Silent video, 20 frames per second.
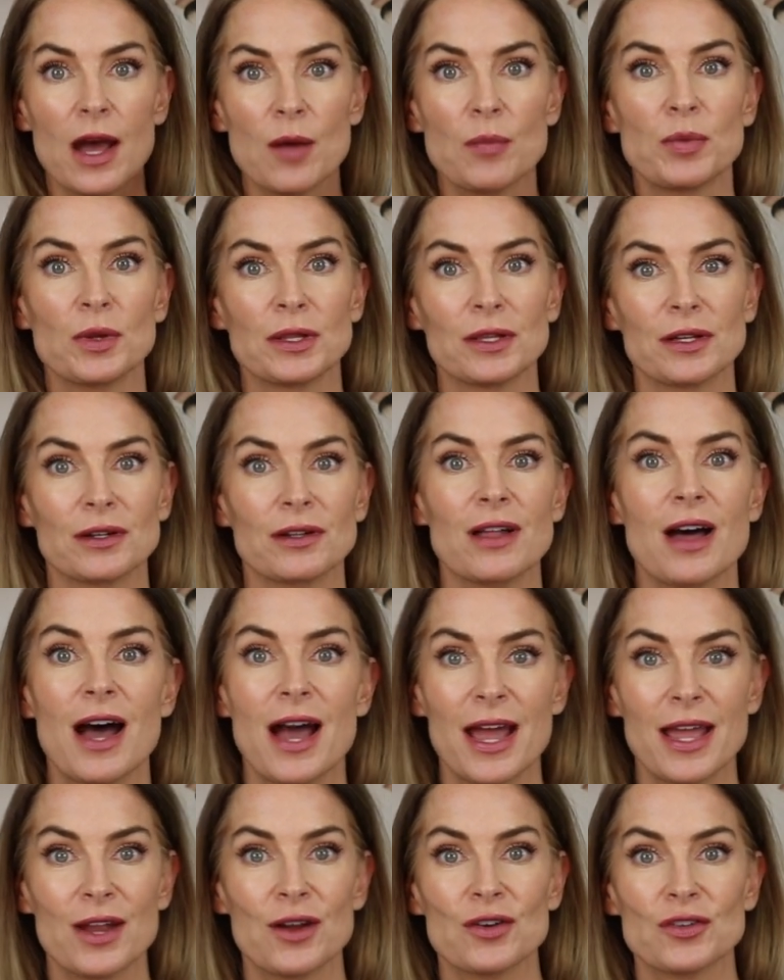up a little
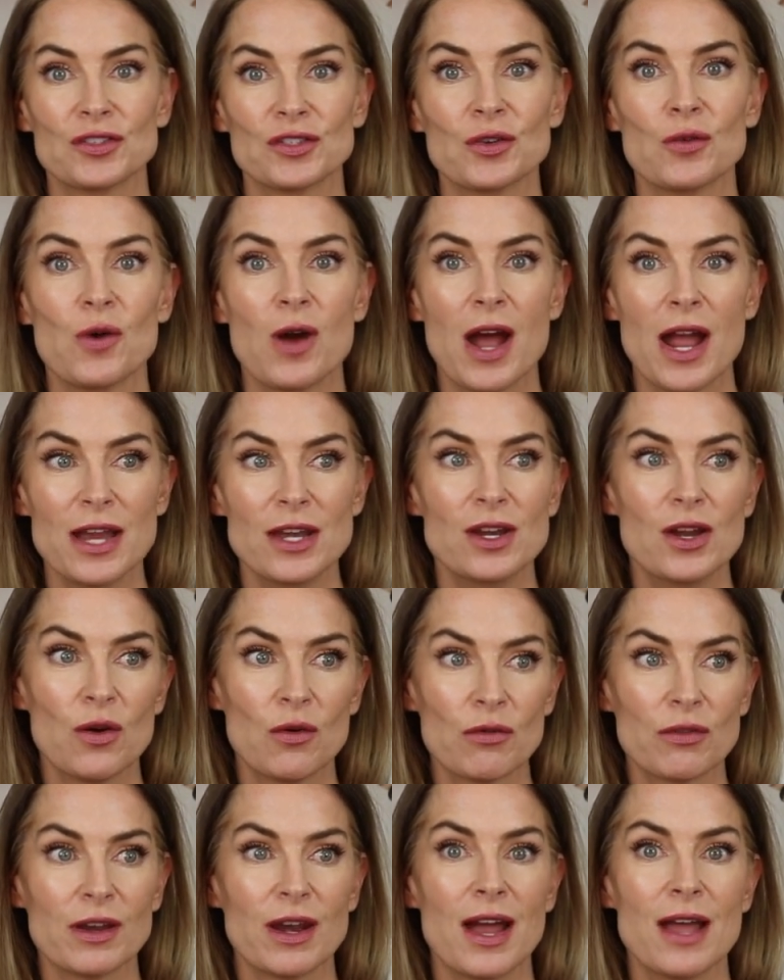higher so I
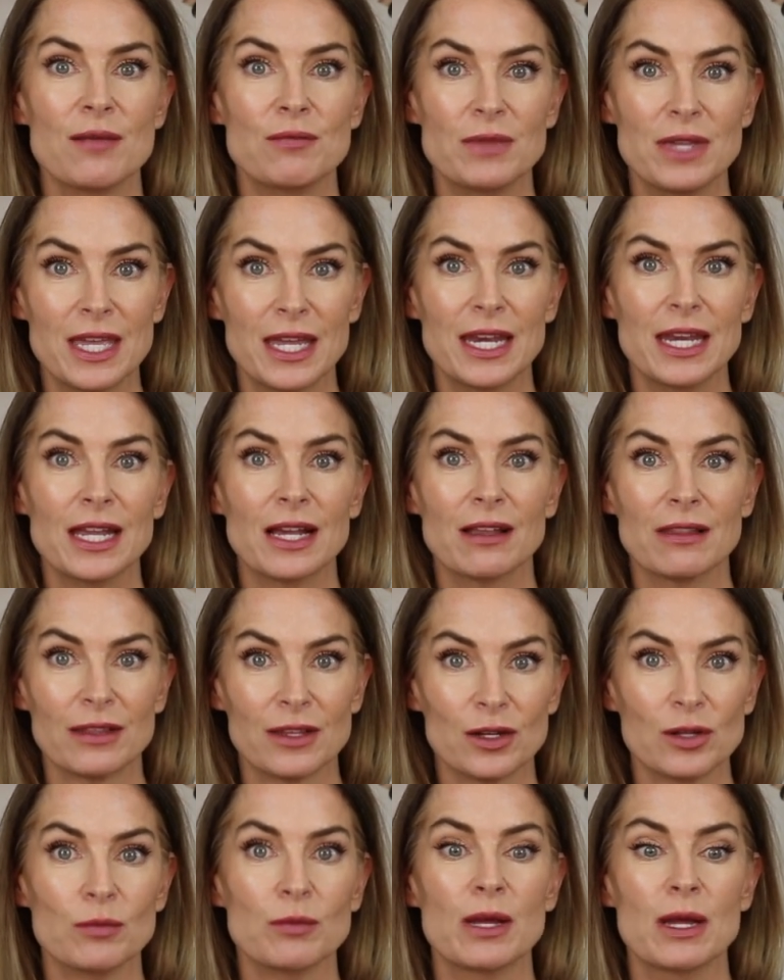know that I'm getting a
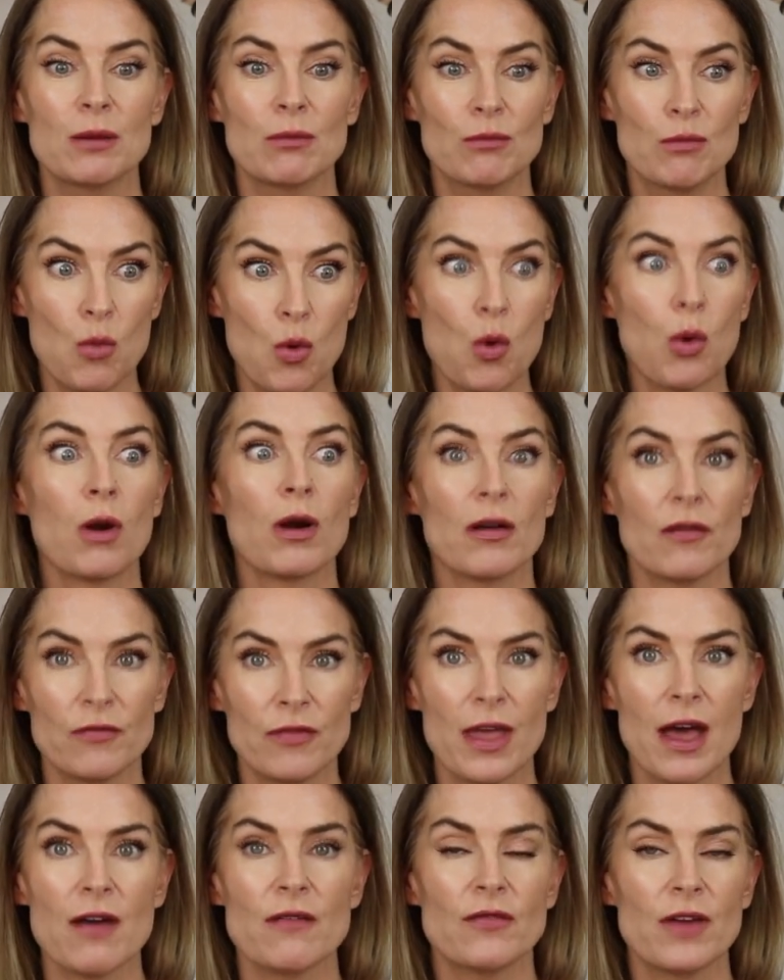little bit more of
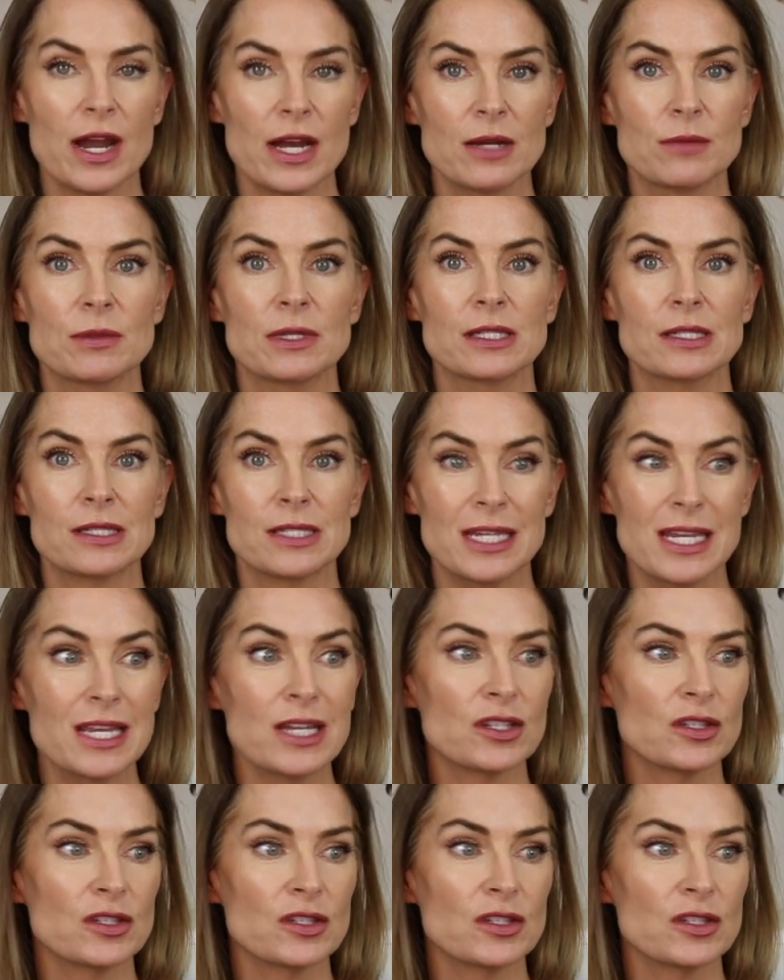that vitamin C,